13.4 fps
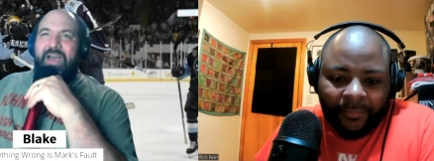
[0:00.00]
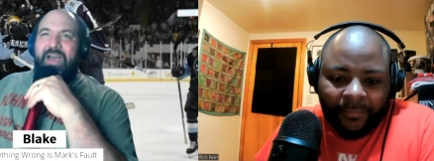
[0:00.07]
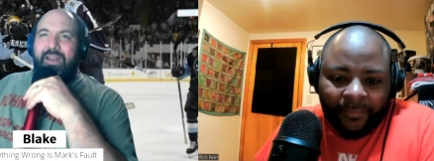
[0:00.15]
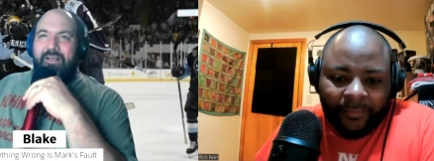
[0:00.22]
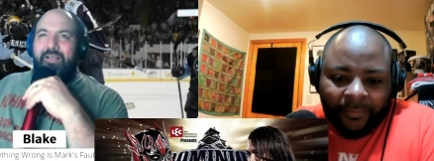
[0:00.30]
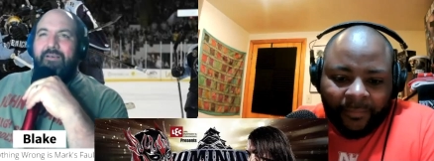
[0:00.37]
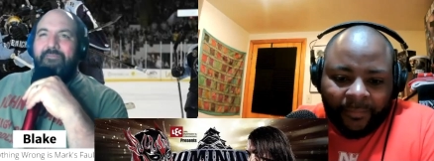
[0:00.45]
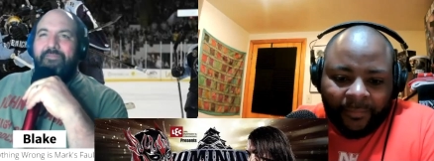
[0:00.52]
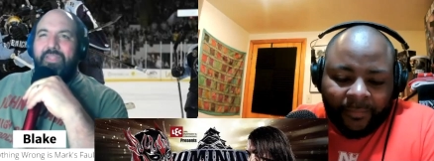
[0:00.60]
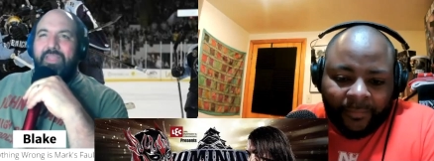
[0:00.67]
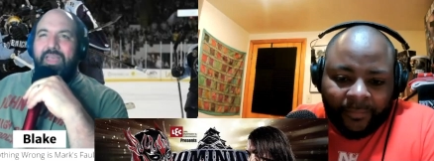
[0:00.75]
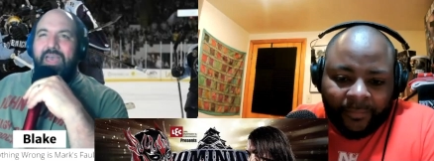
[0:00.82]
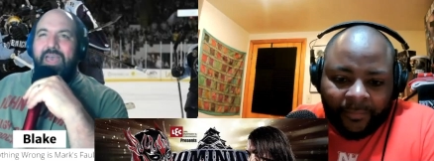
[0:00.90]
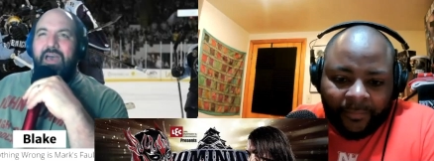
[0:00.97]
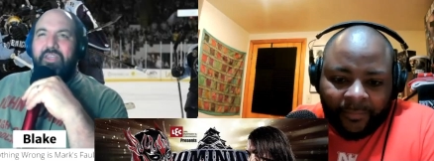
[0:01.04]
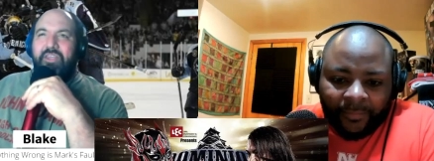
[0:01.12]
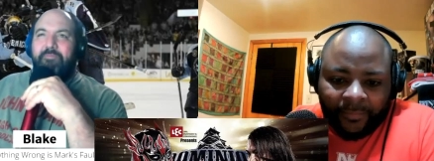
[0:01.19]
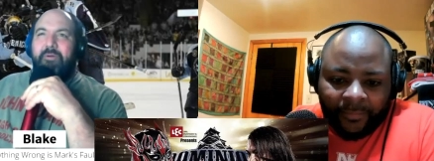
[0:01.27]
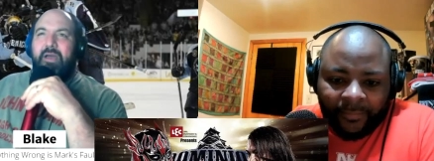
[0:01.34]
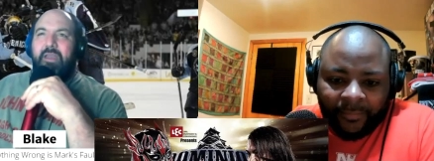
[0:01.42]
Speaker 1: final, El
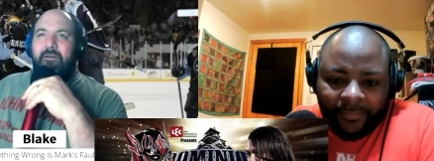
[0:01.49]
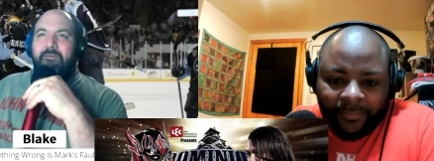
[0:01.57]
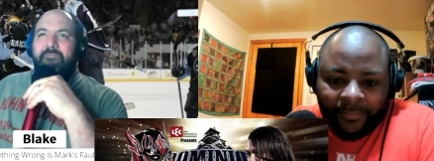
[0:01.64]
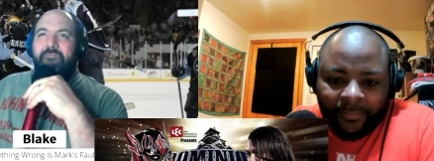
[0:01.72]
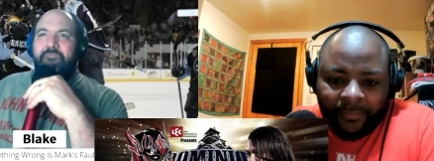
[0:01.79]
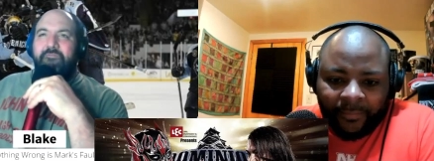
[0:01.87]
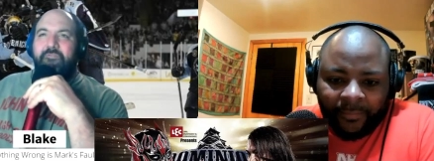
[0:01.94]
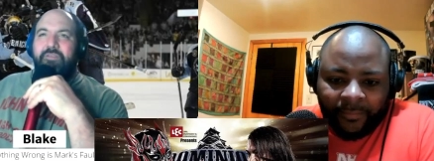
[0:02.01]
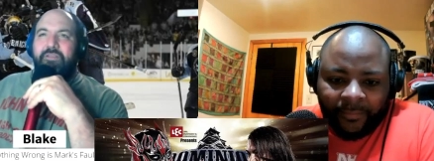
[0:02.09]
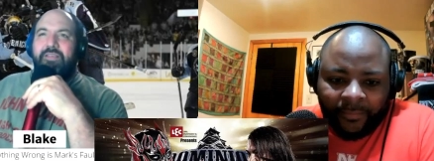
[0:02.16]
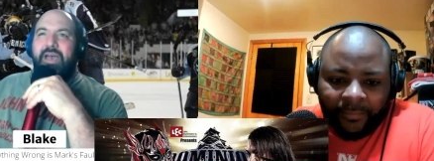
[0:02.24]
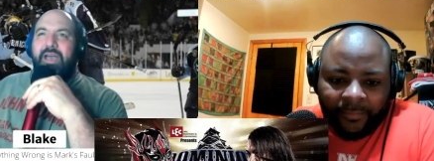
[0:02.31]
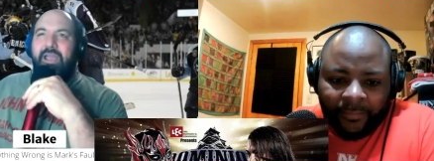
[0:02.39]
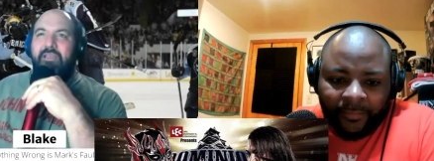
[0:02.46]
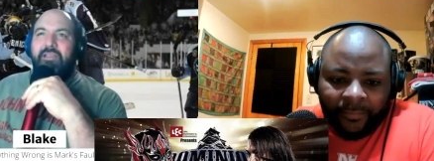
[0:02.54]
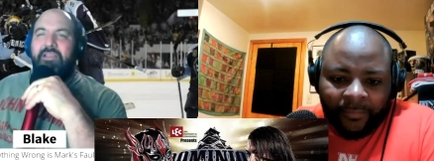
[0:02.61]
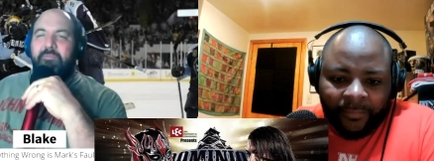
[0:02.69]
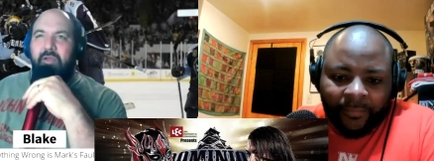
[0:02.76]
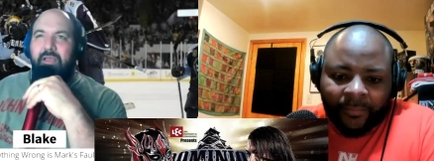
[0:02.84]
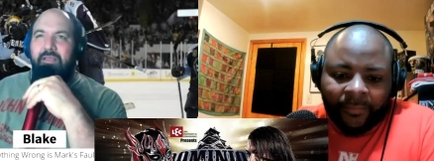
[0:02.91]
Desperado versus Taiji
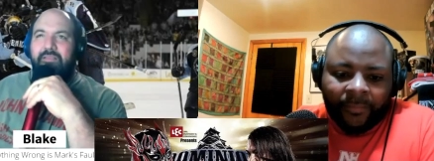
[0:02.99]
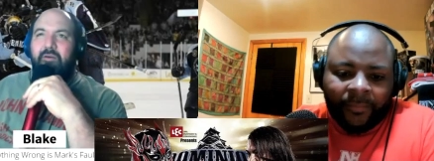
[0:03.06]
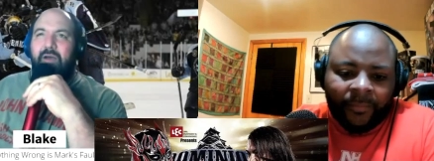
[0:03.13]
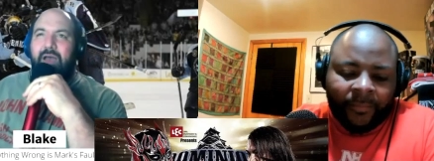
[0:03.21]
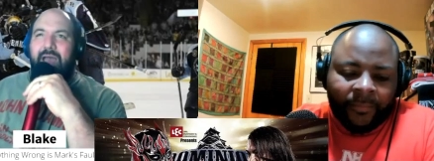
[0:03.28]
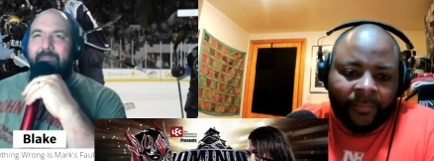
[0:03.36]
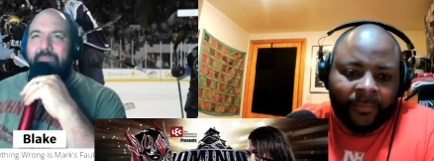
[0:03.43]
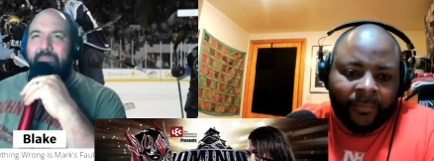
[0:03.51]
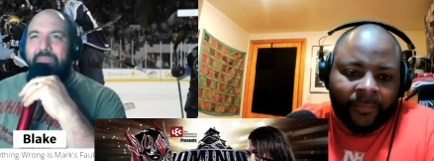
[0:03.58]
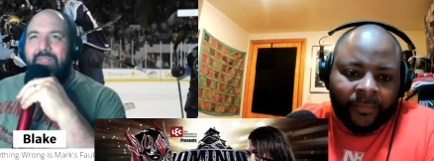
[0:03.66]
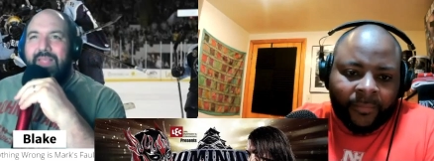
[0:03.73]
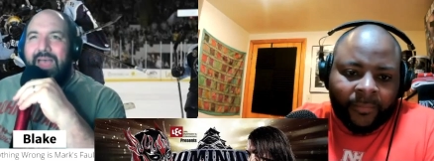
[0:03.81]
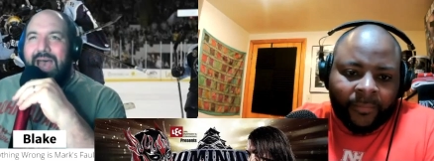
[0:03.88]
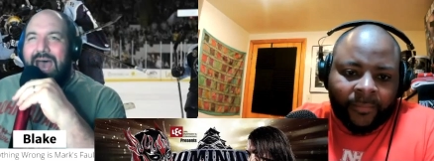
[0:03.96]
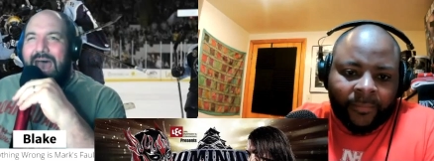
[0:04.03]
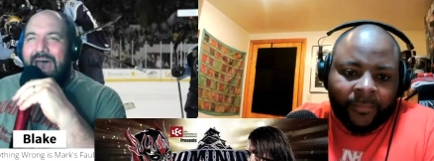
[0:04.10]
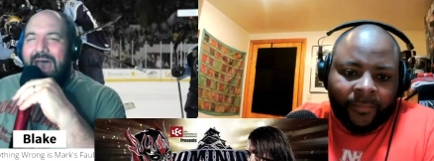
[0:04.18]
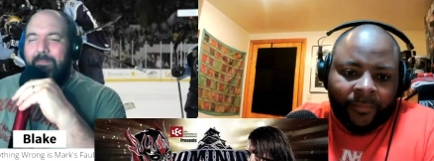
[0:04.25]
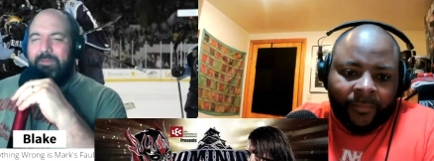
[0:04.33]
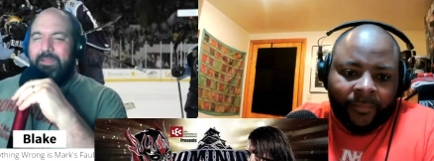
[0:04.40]
Ishimori. So
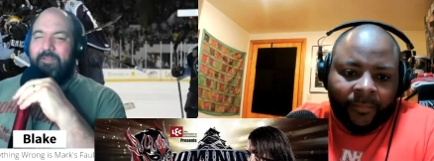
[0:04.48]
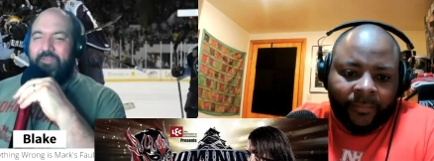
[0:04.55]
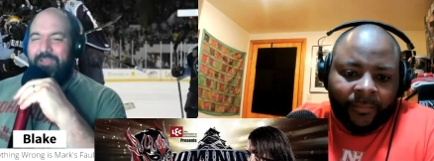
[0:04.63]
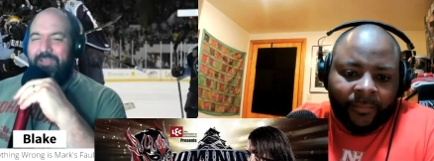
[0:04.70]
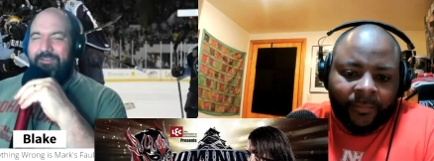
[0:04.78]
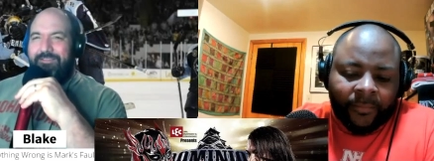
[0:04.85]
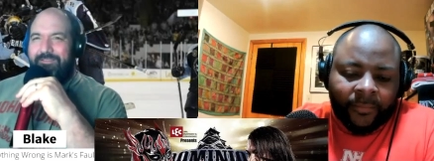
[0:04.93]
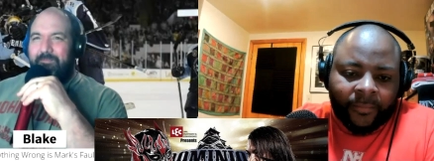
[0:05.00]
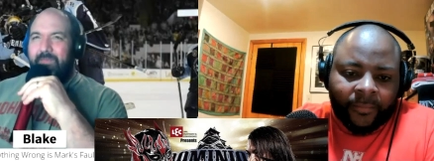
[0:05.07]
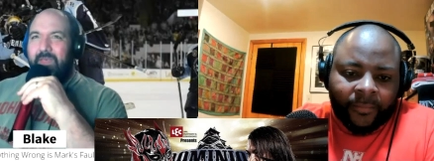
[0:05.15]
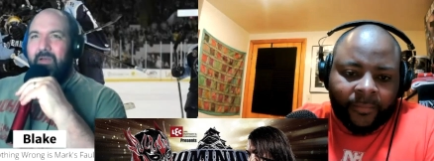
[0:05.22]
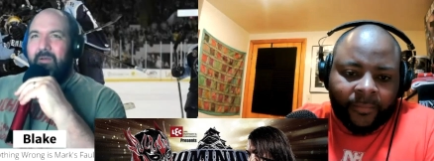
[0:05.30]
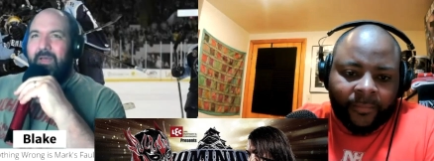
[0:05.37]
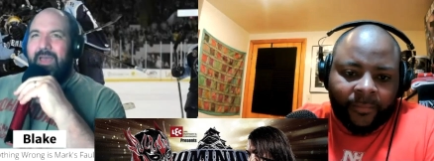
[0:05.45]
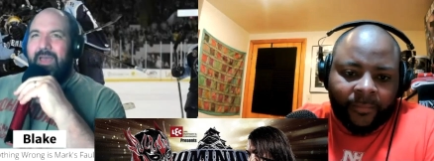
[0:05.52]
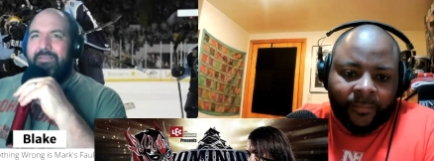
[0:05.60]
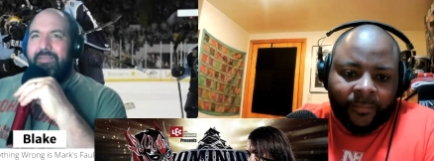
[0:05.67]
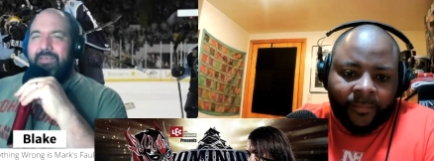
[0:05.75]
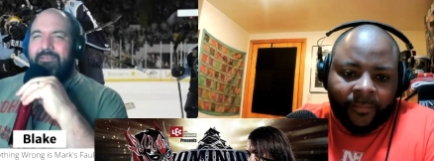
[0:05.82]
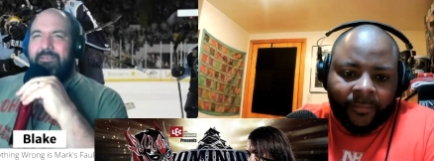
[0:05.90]
I'm confused. Is
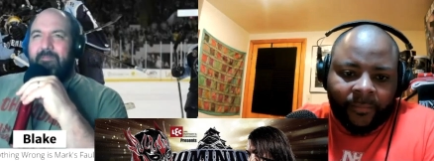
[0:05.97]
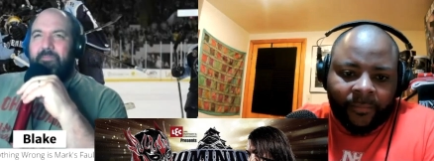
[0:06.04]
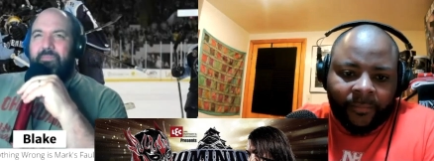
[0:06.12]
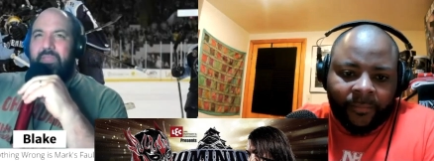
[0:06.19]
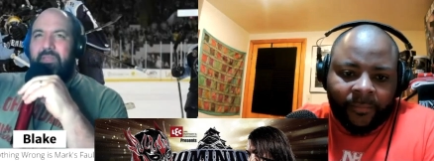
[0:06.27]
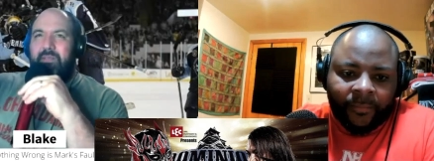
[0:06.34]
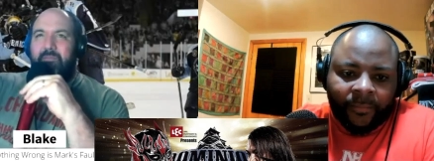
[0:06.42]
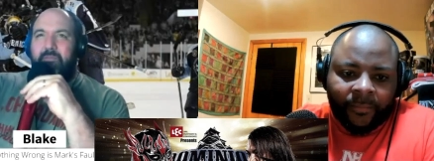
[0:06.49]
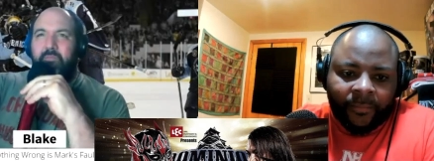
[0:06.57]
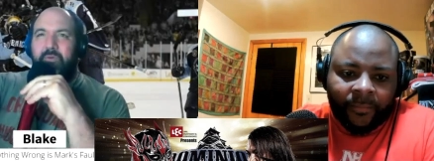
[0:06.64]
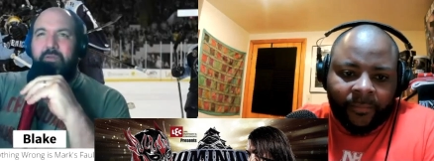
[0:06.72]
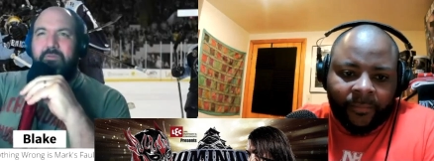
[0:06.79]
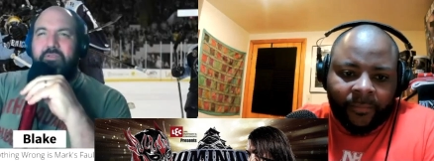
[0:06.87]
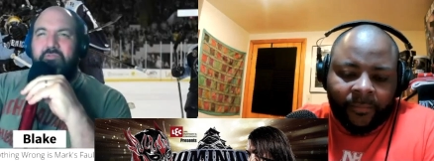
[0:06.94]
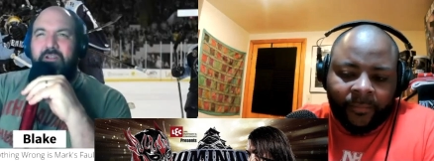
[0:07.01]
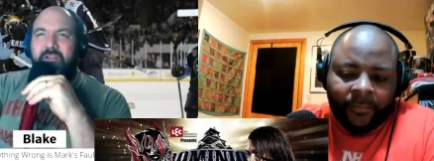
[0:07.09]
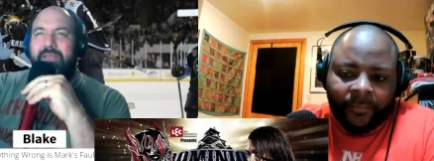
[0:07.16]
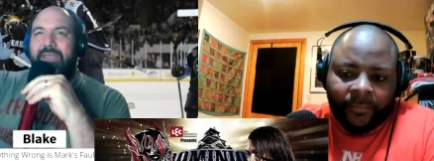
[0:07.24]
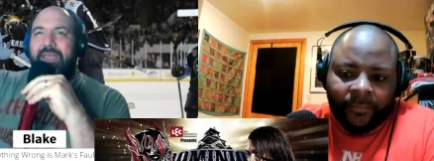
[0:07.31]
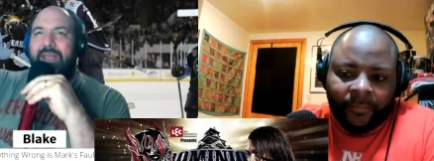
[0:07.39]
this the winner of the
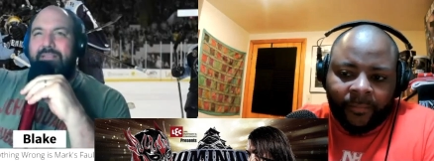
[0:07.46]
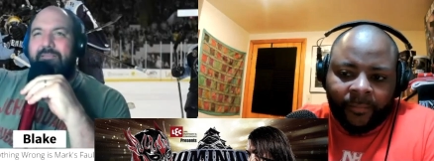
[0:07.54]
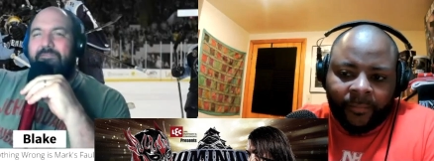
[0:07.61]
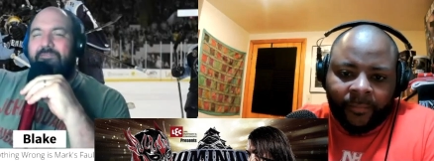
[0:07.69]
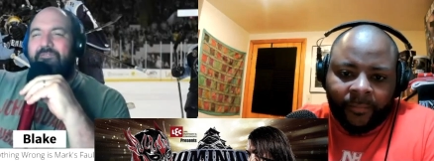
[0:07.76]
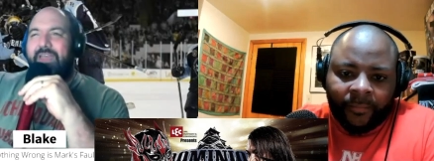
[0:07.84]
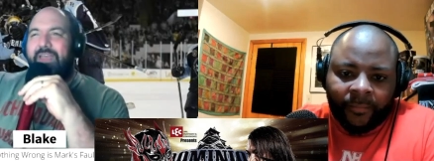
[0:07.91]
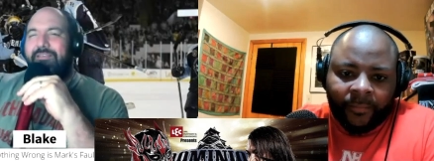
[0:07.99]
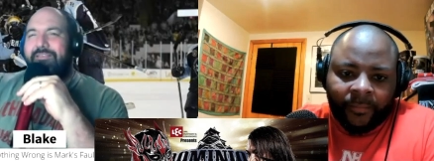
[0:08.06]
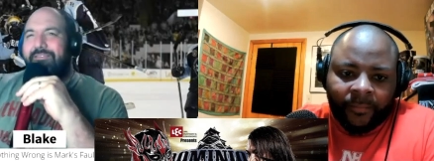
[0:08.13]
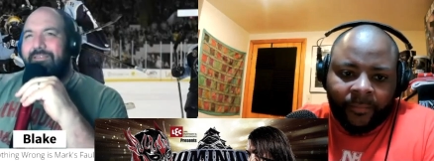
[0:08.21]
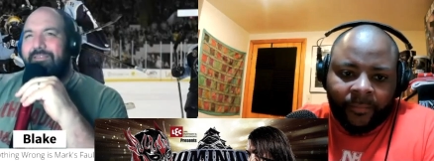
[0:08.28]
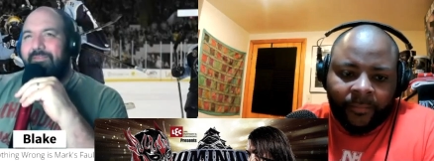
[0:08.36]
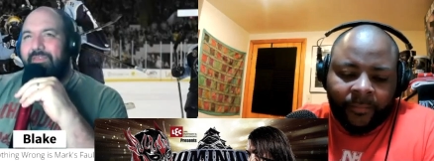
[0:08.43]
tournament get to face